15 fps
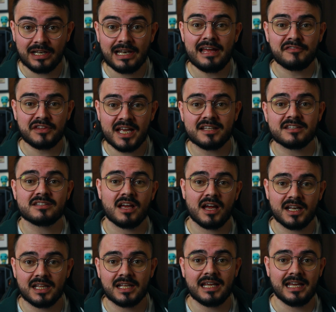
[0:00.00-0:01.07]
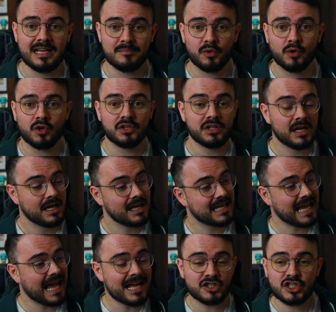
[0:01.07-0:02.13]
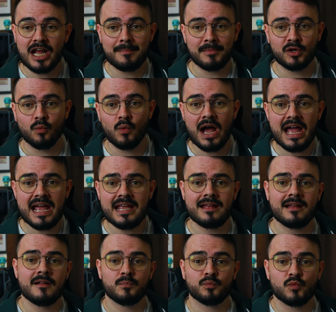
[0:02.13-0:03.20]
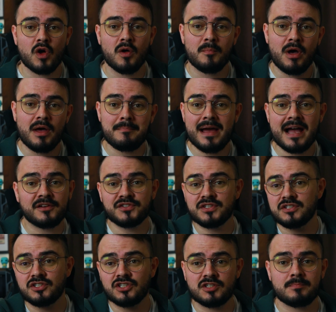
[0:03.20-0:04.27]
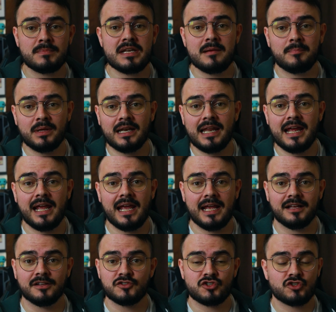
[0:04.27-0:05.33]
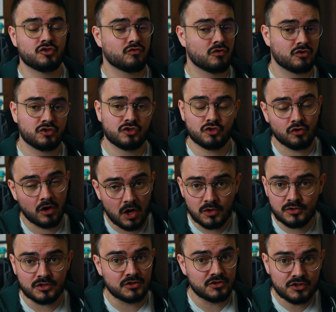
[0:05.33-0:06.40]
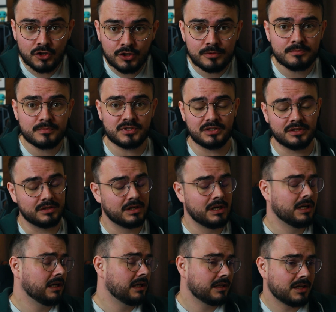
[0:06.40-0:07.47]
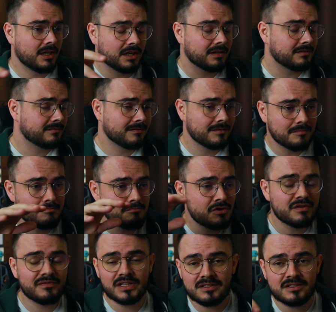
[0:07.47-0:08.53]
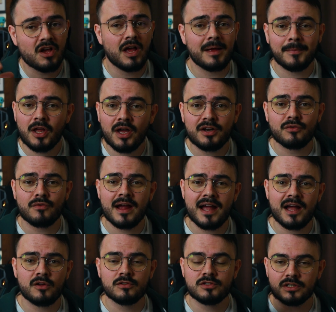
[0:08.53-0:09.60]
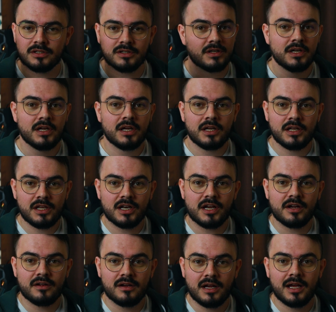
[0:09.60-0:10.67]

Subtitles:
the left-hand side of the keyboard, cat jamming away, while my mouse is just manipulating scrolls and zooms and, you know, moving the timeline around, and, you know,